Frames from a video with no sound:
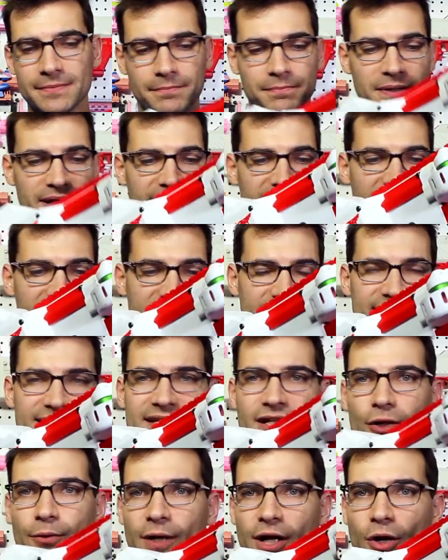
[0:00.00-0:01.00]
but again, it
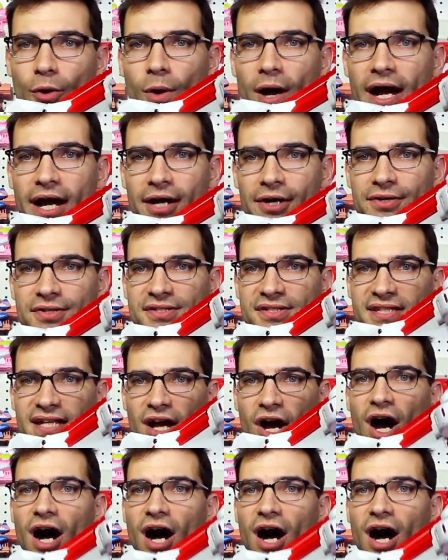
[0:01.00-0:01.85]
still requires the